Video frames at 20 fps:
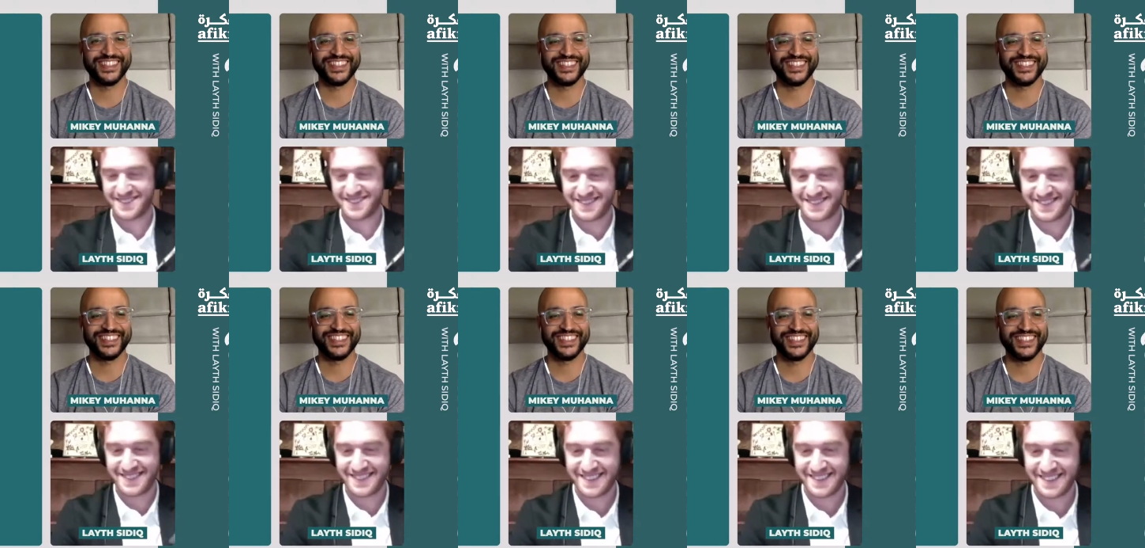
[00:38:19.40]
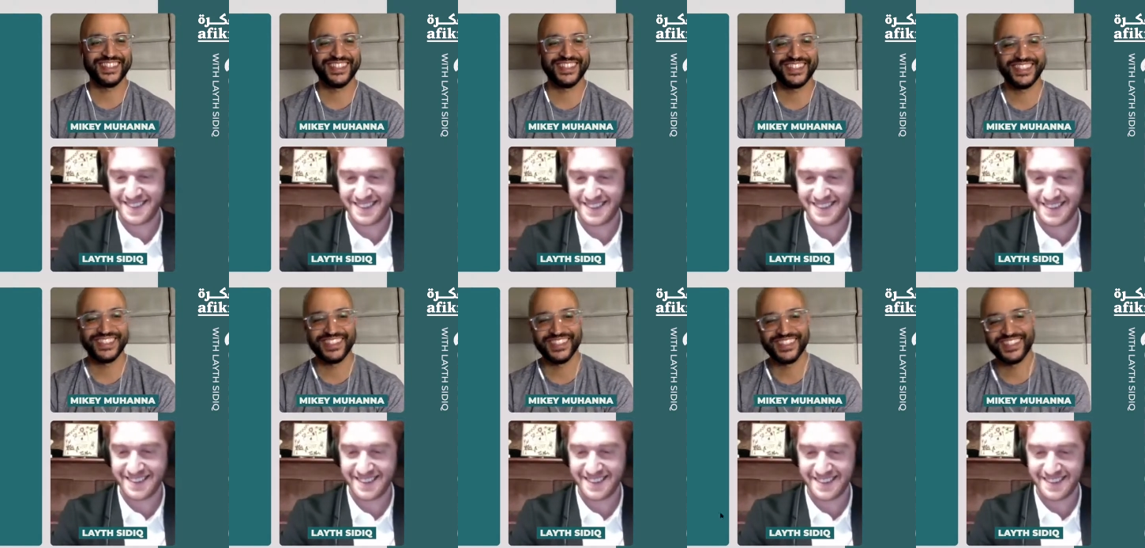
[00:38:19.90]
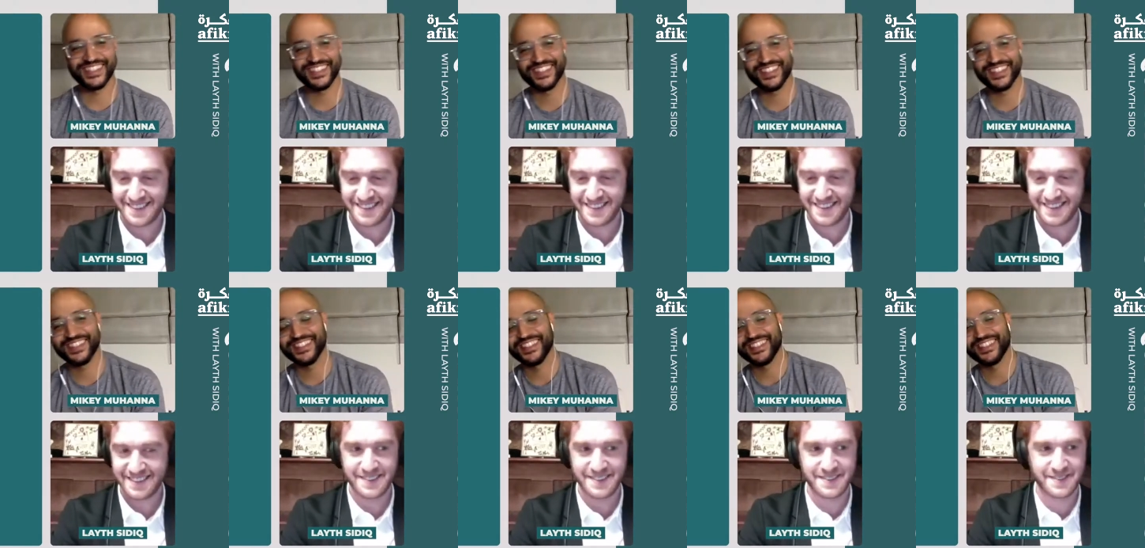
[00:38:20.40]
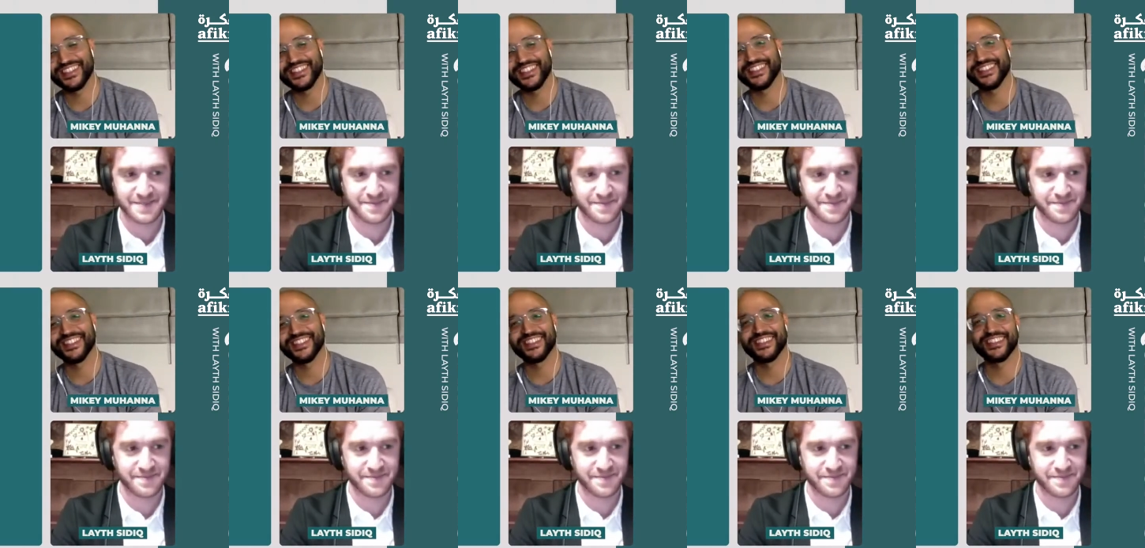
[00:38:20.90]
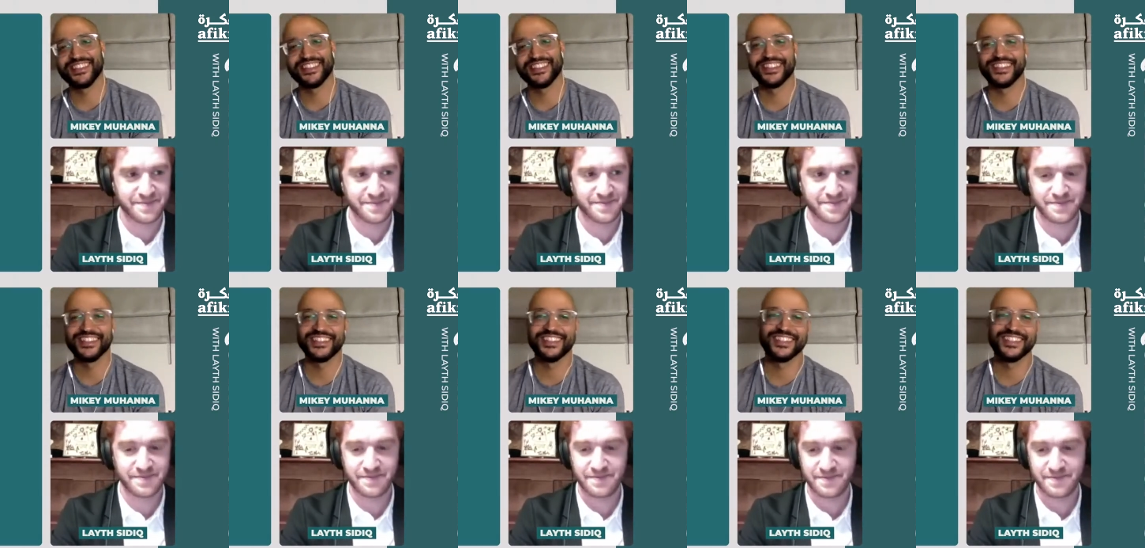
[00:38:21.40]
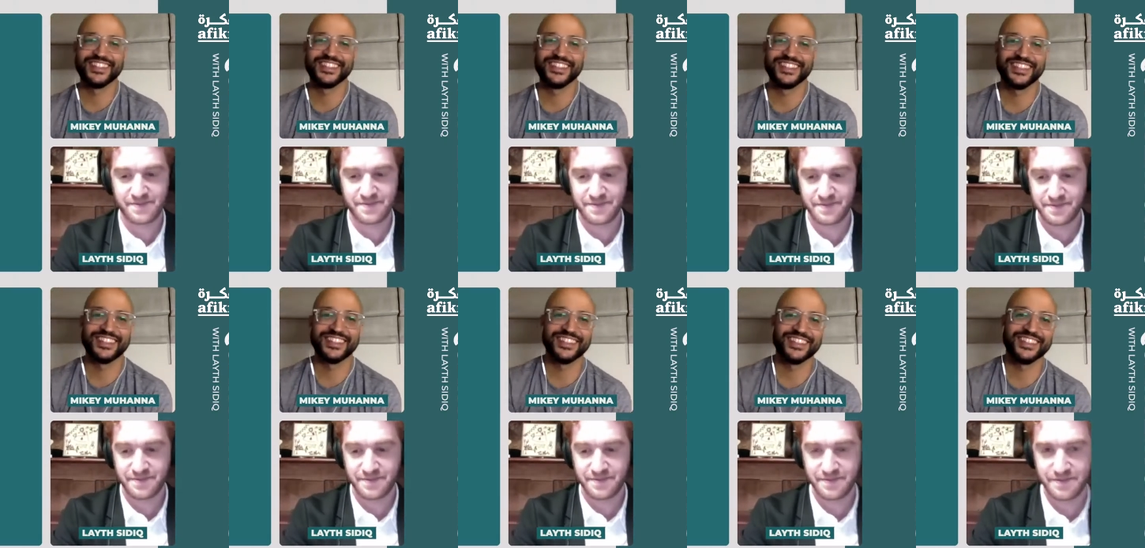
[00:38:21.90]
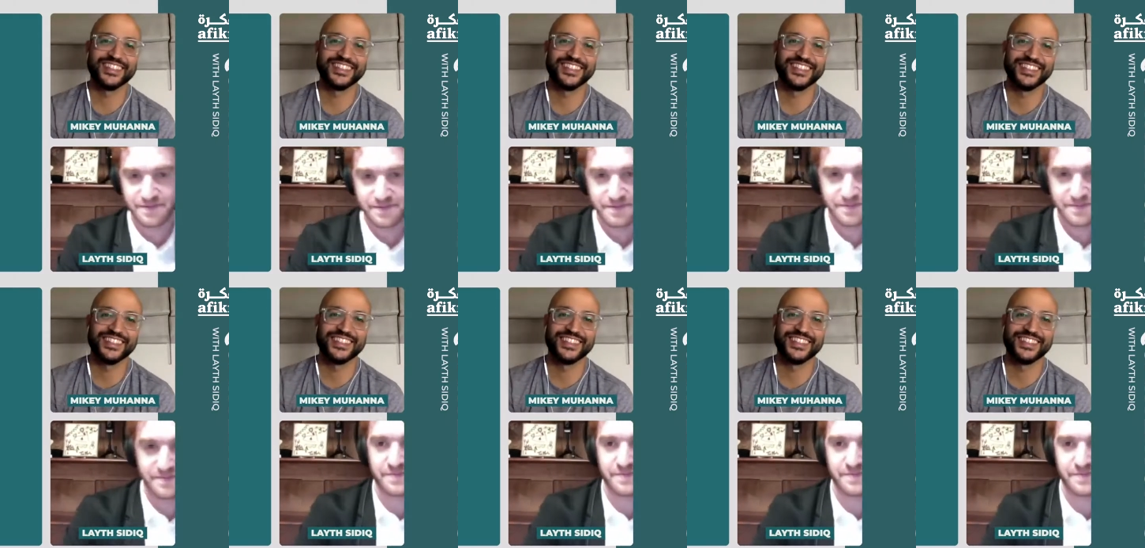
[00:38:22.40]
(no one is talking)